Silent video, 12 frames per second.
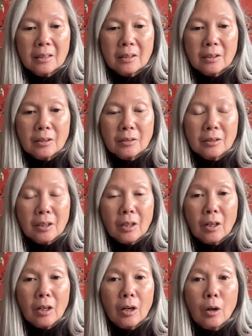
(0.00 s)
There's
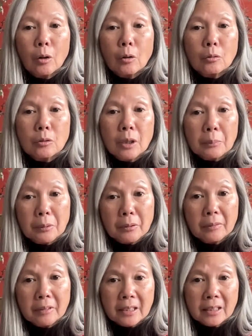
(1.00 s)
a, a whole number
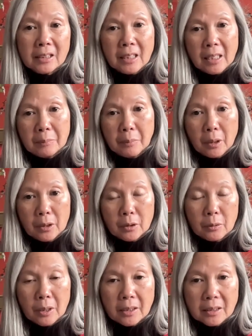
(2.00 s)
of things that
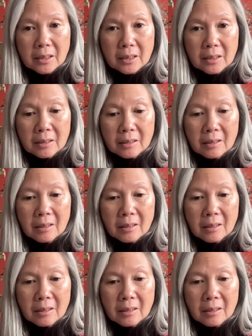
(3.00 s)
bother us.